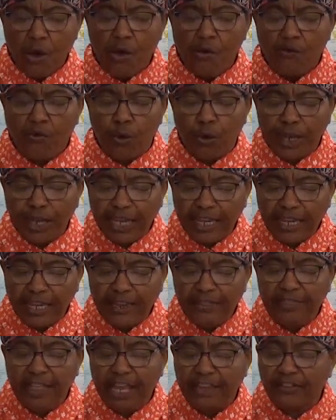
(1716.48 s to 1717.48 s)
For
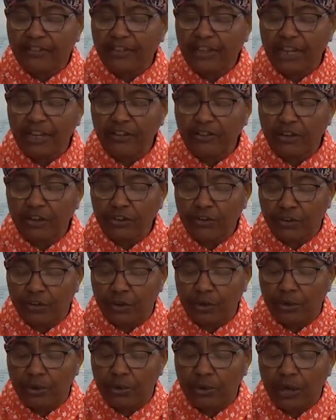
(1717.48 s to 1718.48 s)
he that touches
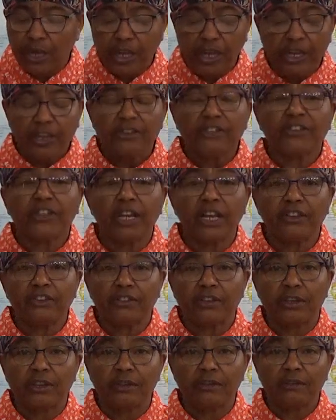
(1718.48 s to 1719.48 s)
you
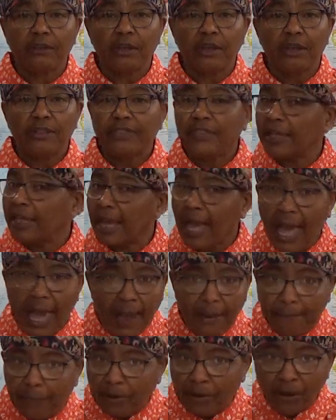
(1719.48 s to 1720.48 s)
touches the
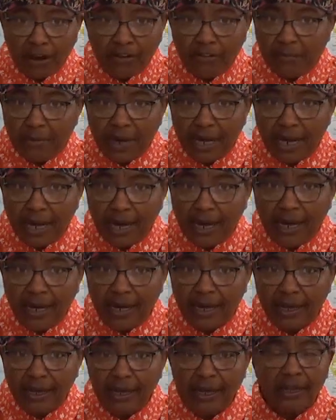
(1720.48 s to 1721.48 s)
apple of my
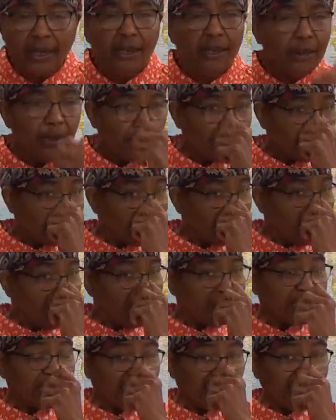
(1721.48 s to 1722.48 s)
eye. So
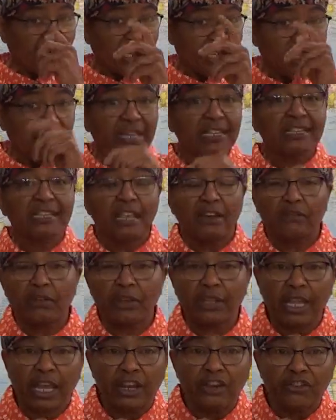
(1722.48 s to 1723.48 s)
Yah said he does have a
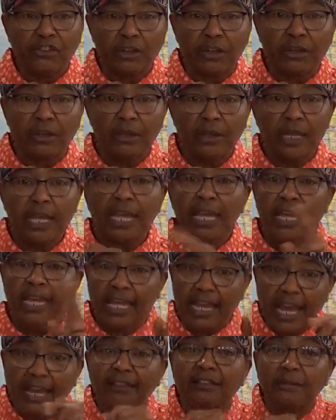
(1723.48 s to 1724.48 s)
nation.
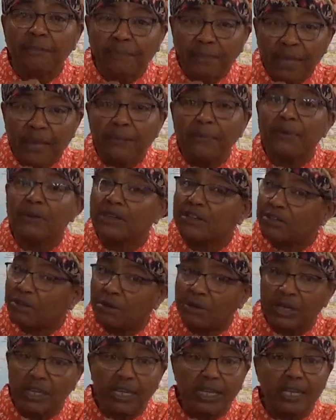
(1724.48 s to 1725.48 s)
He has a people that's
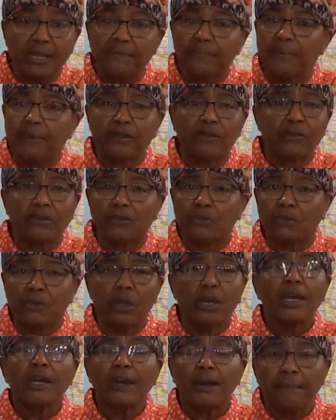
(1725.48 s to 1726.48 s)
going to keep his
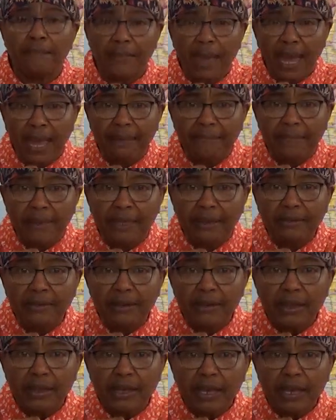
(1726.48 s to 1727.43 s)
commandments.